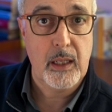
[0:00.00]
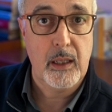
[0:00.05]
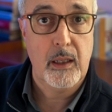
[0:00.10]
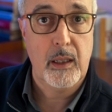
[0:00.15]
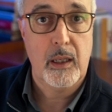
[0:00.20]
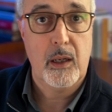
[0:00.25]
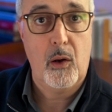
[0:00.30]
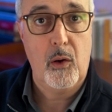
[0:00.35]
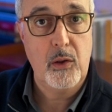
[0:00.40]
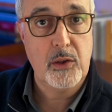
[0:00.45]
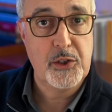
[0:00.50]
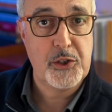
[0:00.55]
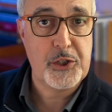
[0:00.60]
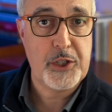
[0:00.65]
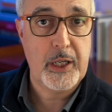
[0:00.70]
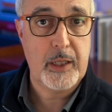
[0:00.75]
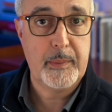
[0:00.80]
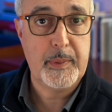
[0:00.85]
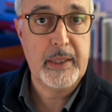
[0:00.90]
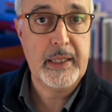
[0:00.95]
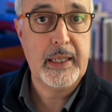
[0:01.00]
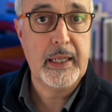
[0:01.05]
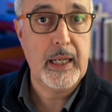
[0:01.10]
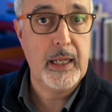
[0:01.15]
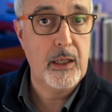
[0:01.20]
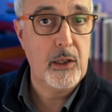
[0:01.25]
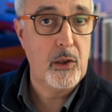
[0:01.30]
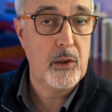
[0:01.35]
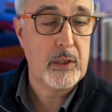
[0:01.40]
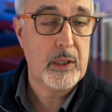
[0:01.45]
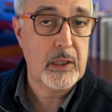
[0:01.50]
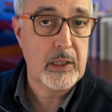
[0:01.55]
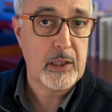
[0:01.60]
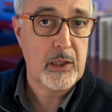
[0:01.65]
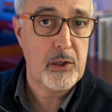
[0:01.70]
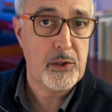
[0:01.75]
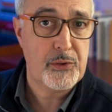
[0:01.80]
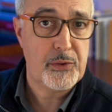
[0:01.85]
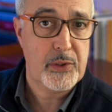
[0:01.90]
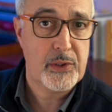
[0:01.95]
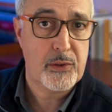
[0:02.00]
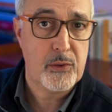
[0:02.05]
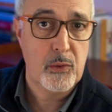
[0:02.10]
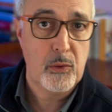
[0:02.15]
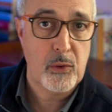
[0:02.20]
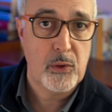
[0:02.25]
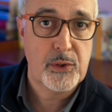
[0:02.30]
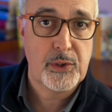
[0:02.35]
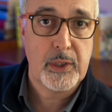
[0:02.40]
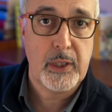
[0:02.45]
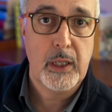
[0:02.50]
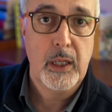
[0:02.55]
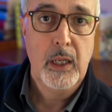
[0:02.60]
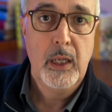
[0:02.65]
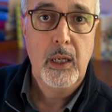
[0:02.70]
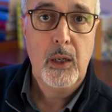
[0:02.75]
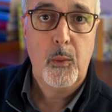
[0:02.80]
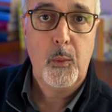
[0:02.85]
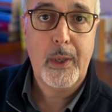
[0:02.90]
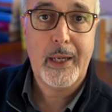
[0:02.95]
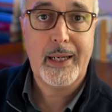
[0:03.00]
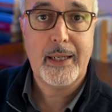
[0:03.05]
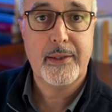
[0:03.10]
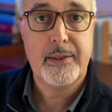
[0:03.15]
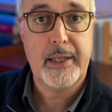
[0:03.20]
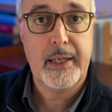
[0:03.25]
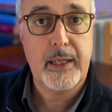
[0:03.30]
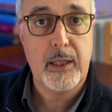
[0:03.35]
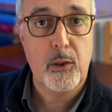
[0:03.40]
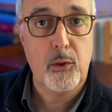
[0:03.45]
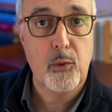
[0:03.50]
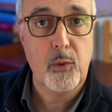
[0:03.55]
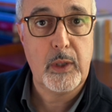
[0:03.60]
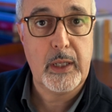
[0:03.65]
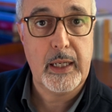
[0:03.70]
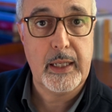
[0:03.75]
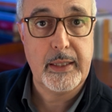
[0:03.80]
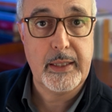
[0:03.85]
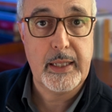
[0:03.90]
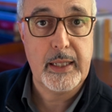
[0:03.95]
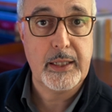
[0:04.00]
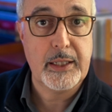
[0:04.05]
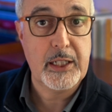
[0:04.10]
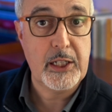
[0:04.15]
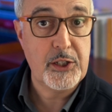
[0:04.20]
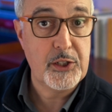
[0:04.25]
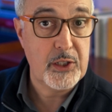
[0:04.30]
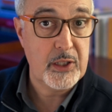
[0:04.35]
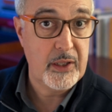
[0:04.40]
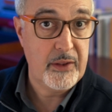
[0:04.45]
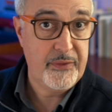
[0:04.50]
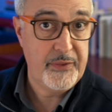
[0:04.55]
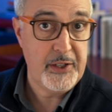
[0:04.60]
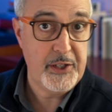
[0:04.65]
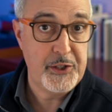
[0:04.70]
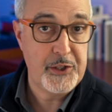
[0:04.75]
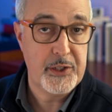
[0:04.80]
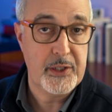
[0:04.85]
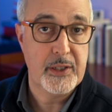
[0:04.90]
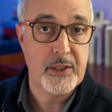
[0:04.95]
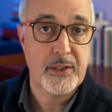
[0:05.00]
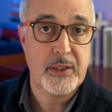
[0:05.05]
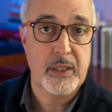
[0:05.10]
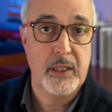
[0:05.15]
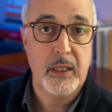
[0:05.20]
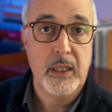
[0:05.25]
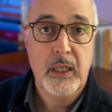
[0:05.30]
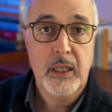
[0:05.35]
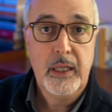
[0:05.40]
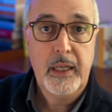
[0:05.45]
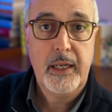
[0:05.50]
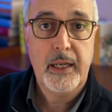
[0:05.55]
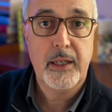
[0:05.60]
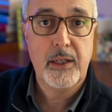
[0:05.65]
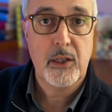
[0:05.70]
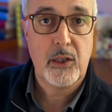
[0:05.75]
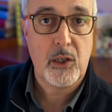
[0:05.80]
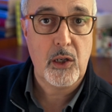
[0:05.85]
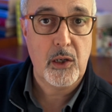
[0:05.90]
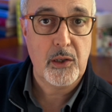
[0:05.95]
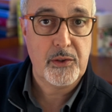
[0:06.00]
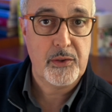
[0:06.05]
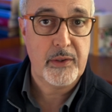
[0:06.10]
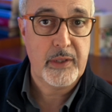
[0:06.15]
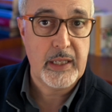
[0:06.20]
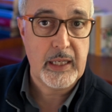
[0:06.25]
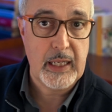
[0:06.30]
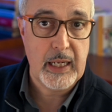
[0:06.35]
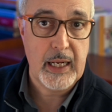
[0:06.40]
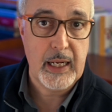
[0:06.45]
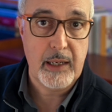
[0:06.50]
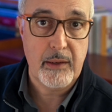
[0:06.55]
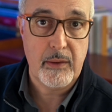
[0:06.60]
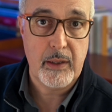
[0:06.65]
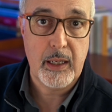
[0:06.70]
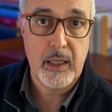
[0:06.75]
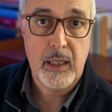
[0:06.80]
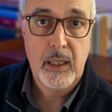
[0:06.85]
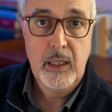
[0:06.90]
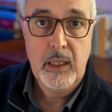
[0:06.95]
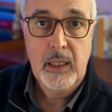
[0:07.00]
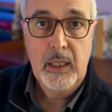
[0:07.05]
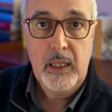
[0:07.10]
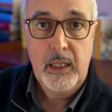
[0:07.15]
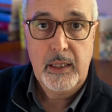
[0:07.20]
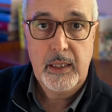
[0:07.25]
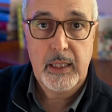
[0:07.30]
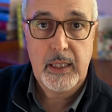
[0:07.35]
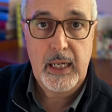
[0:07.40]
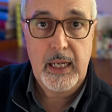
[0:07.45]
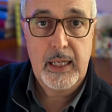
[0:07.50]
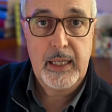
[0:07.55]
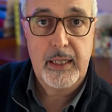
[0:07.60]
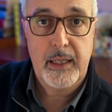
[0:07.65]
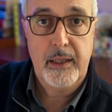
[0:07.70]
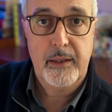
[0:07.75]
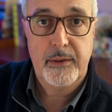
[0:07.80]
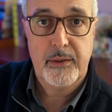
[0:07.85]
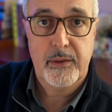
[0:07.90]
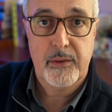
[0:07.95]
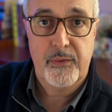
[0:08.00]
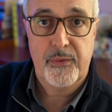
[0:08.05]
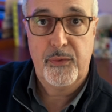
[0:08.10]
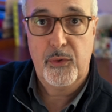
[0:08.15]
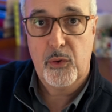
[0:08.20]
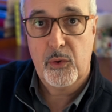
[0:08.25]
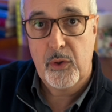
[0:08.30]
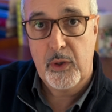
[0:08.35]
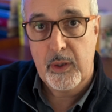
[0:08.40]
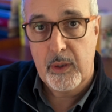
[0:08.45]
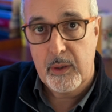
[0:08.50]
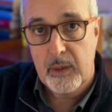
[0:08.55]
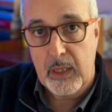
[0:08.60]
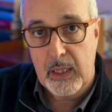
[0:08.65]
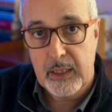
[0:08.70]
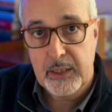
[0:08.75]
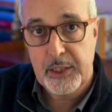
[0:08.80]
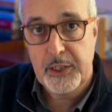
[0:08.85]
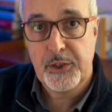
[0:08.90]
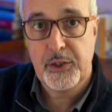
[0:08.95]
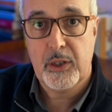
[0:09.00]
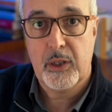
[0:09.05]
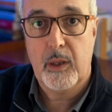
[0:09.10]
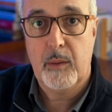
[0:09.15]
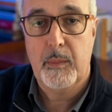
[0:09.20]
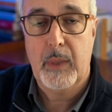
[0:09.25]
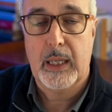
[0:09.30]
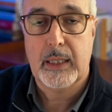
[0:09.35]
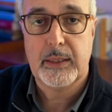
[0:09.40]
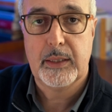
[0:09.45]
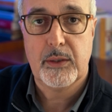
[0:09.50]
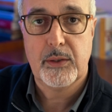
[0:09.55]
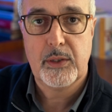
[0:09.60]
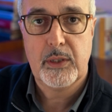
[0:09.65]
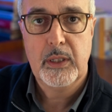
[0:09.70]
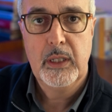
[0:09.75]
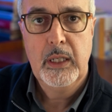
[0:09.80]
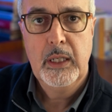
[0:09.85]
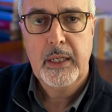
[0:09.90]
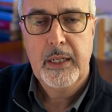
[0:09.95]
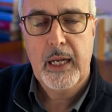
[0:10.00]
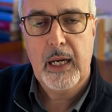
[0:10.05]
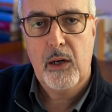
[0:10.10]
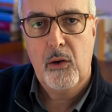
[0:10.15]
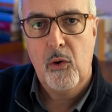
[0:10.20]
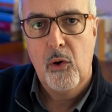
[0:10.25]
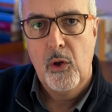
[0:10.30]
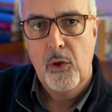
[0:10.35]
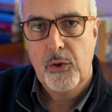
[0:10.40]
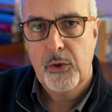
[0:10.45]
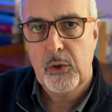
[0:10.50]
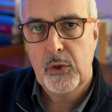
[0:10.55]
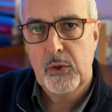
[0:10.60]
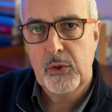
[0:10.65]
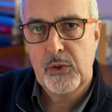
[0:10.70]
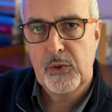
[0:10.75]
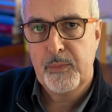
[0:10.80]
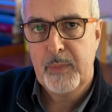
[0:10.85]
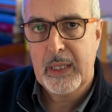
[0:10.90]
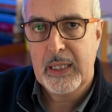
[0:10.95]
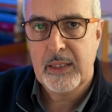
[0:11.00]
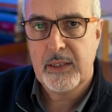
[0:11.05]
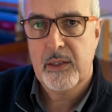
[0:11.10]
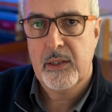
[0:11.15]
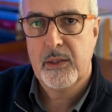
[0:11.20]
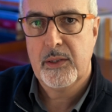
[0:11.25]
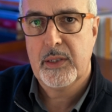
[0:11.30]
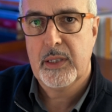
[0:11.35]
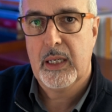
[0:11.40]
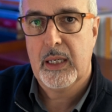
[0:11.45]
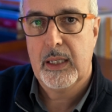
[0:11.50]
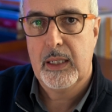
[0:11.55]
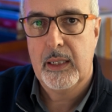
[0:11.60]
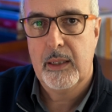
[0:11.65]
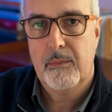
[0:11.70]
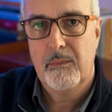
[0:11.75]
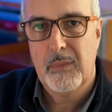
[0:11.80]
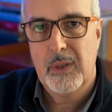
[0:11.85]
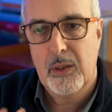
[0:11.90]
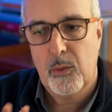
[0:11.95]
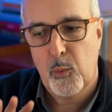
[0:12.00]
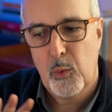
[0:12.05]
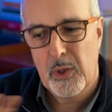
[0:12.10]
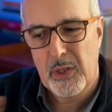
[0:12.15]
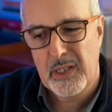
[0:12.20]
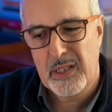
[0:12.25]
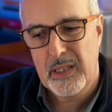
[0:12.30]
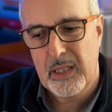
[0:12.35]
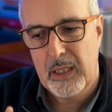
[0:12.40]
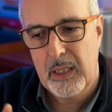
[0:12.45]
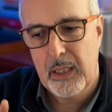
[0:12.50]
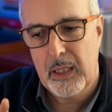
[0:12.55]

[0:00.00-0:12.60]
all the sharpening and local contrast tools, we can take a look at the additional features in the Contr D area. There are the 4 additional buttons. Now, those buttons works